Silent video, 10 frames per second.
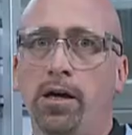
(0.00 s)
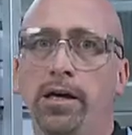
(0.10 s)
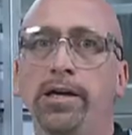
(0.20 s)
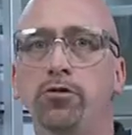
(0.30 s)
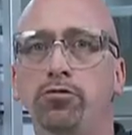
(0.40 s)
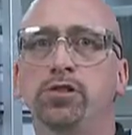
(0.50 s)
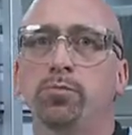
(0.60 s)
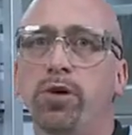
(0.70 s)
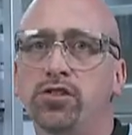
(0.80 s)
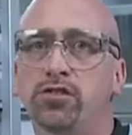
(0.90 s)
Increased
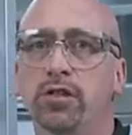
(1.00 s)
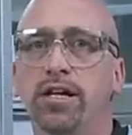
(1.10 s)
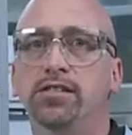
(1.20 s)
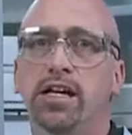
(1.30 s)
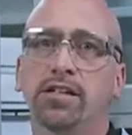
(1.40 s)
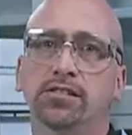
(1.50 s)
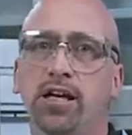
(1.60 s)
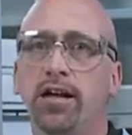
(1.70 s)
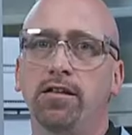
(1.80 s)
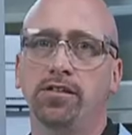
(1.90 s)
pressure that is
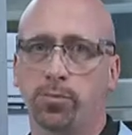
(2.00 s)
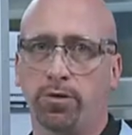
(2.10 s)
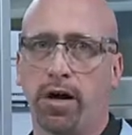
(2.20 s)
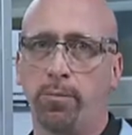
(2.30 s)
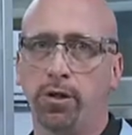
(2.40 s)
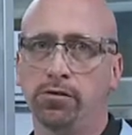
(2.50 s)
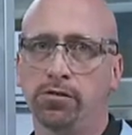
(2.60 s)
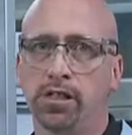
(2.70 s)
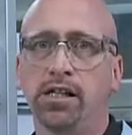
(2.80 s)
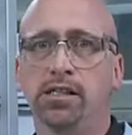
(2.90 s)
outside of these
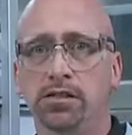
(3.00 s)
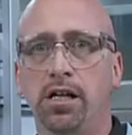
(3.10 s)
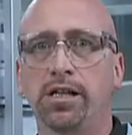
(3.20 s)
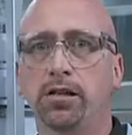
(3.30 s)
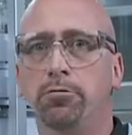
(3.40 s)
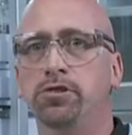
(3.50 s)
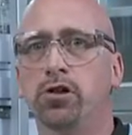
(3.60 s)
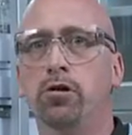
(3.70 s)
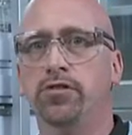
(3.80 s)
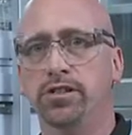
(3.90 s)
parameters is likely a
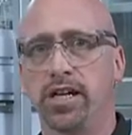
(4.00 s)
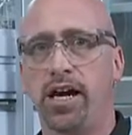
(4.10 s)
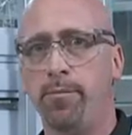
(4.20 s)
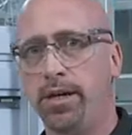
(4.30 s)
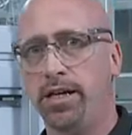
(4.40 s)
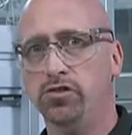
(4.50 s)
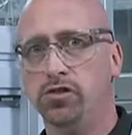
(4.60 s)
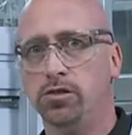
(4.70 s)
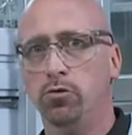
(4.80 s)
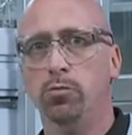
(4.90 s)
result of
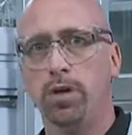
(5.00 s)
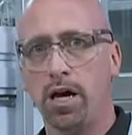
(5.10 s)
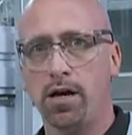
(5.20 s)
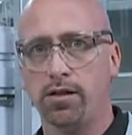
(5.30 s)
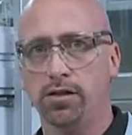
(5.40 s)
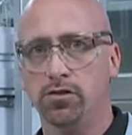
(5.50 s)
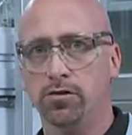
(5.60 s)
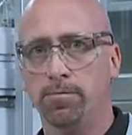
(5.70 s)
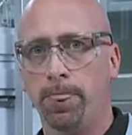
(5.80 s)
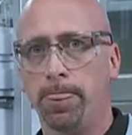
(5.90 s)
contamination or blockage,
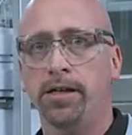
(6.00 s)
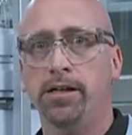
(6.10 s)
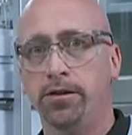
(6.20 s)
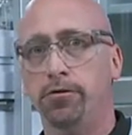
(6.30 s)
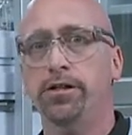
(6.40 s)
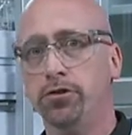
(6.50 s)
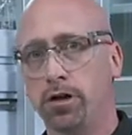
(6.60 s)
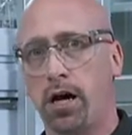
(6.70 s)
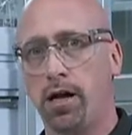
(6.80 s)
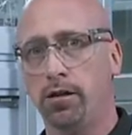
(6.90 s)
either in your
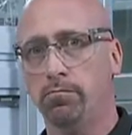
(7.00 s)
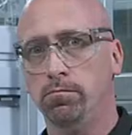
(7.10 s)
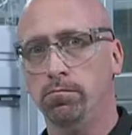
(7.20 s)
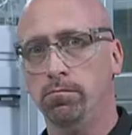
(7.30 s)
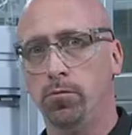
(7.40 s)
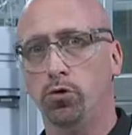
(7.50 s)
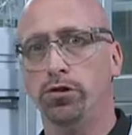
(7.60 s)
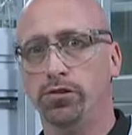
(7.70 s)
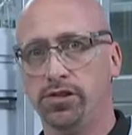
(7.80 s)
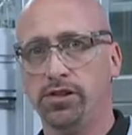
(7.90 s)
column or
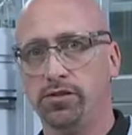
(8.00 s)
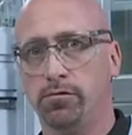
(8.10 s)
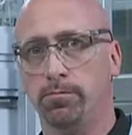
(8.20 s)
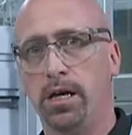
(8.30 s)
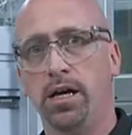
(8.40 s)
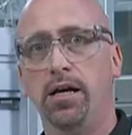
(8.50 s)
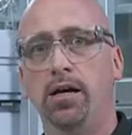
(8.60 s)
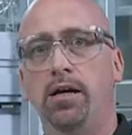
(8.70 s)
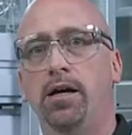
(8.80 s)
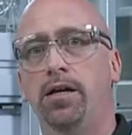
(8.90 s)
your system.
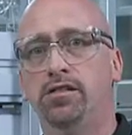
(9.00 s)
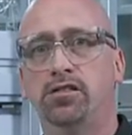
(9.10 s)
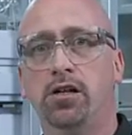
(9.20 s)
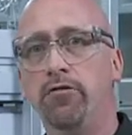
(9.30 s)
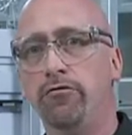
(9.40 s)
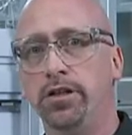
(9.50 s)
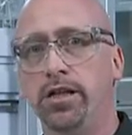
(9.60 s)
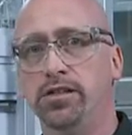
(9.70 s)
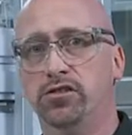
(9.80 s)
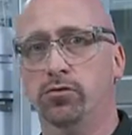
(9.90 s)
And discovering
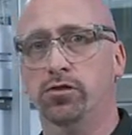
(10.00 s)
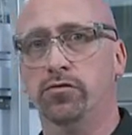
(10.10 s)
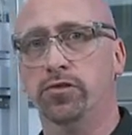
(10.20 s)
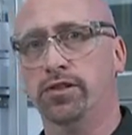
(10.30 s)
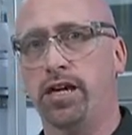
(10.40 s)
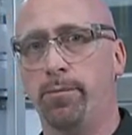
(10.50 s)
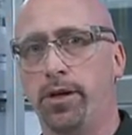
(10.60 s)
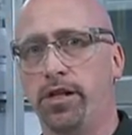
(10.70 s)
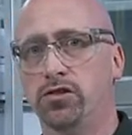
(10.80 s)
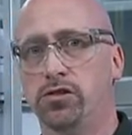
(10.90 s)
that source of
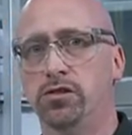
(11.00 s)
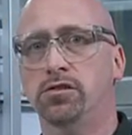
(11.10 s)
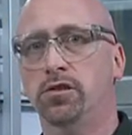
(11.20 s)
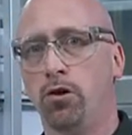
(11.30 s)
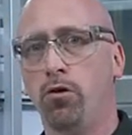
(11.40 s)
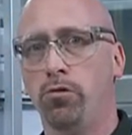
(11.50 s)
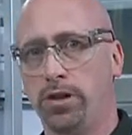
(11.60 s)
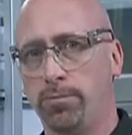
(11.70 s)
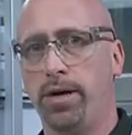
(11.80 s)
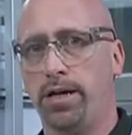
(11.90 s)
contamination is the goal to
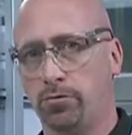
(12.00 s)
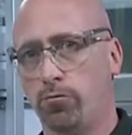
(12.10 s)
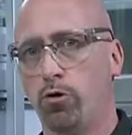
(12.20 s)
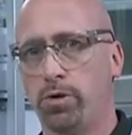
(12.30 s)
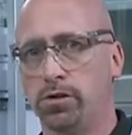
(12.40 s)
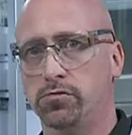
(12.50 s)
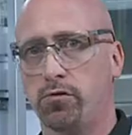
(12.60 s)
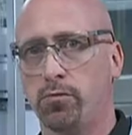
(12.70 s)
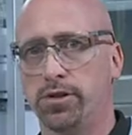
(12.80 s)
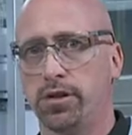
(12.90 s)
get back to robust
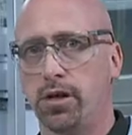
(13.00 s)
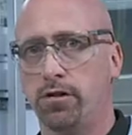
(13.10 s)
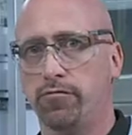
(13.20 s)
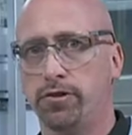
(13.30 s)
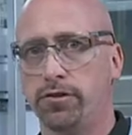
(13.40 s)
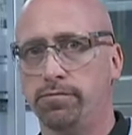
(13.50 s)
chromatography.